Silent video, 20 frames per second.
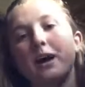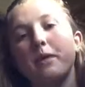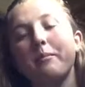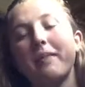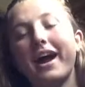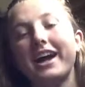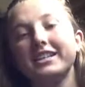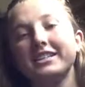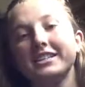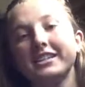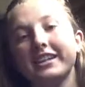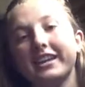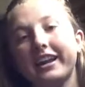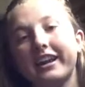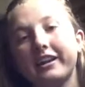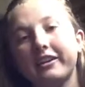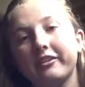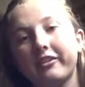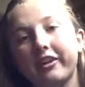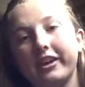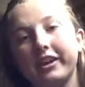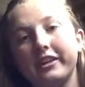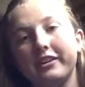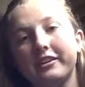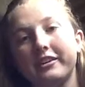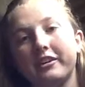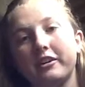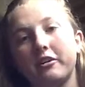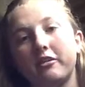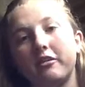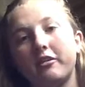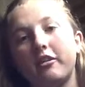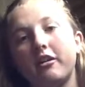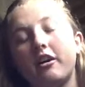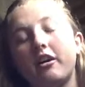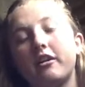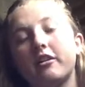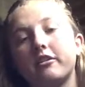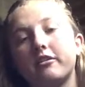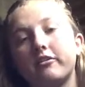Imagine getting ready to go
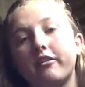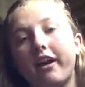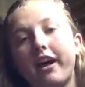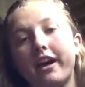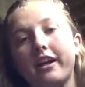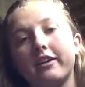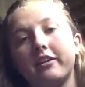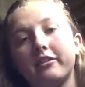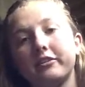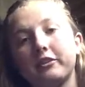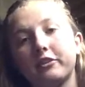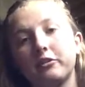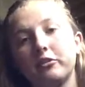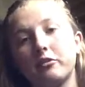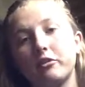on a ride on your